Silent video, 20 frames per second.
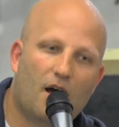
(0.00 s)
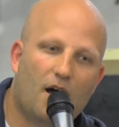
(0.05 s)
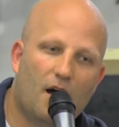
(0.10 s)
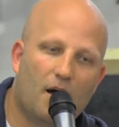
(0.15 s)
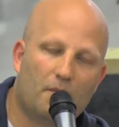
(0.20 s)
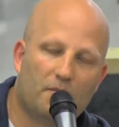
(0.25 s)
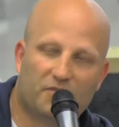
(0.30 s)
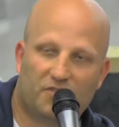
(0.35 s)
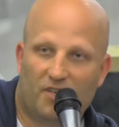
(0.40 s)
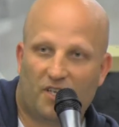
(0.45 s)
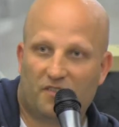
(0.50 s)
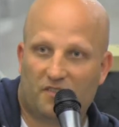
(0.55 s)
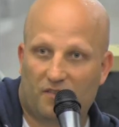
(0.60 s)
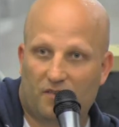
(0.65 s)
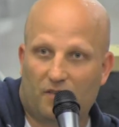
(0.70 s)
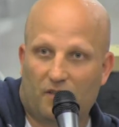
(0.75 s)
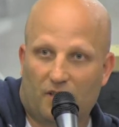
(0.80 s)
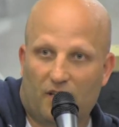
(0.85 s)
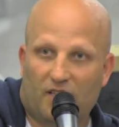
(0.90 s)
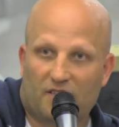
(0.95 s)
Um, so
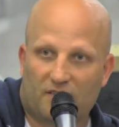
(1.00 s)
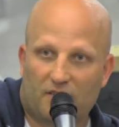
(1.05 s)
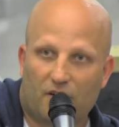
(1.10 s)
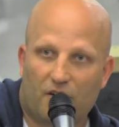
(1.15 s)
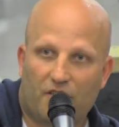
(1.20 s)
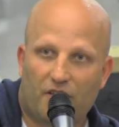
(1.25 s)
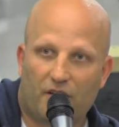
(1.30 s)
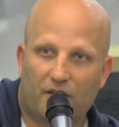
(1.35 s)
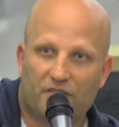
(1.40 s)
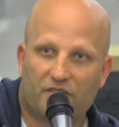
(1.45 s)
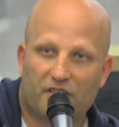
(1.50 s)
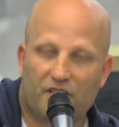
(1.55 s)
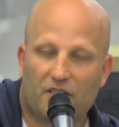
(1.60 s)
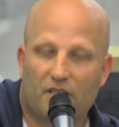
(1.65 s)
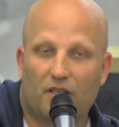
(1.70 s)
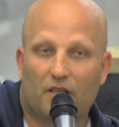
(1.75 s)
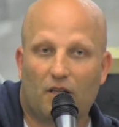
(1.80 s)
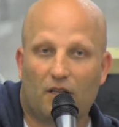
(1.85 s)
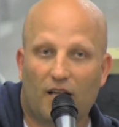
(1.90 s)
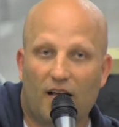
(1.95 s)
that's, that's another thing I'd say. And
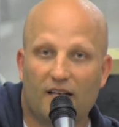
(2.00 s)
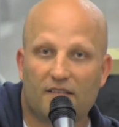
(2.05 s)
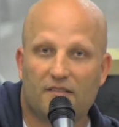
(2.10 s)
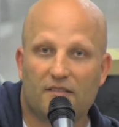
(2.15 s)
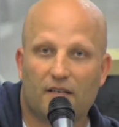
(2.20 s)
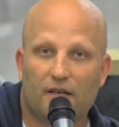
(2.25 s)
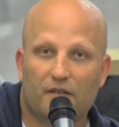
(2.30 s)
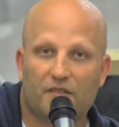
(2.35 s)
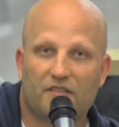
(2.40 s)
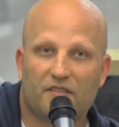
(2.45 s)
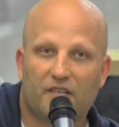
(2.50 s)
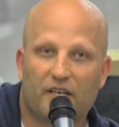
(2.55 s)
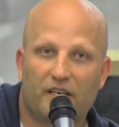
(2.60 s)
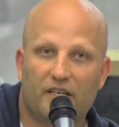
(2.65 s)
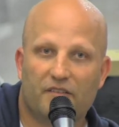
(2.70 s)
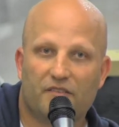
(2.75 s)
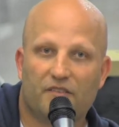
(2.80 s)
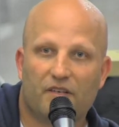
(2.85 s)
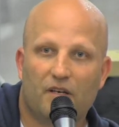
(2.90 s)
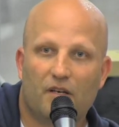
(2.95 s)
then the last thing I'd say
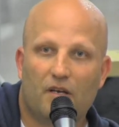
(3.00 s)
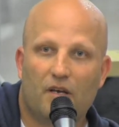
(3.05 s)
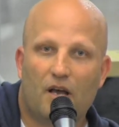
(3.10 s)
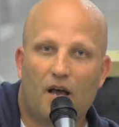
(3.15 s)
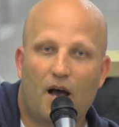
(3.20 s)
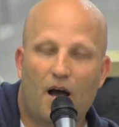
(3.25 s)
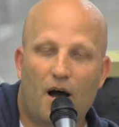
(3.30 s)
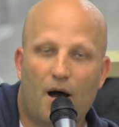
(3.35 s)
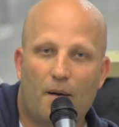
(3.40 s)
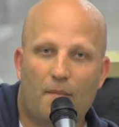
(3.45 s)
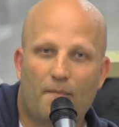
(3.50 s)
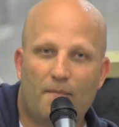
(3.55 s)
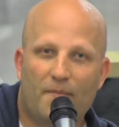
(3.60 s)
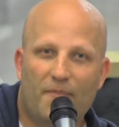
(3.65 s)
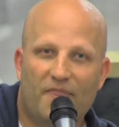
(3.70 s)
is um,